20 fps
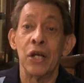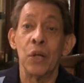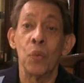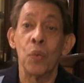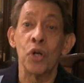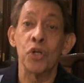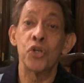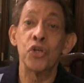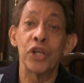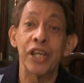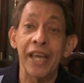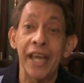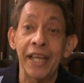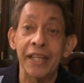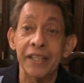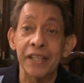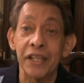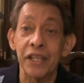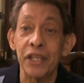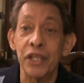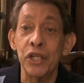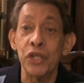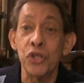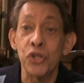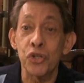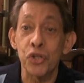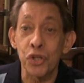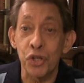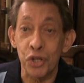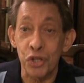what you get
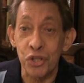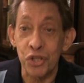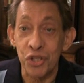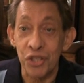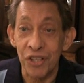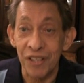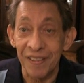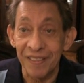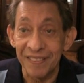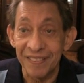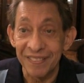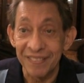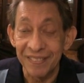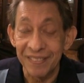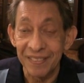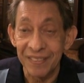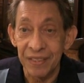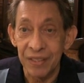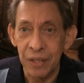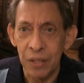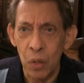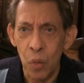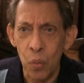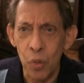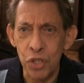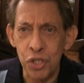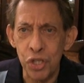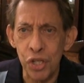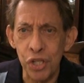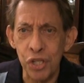in church,
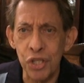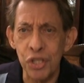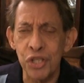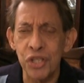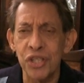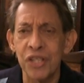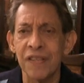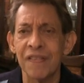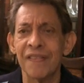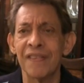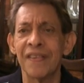which is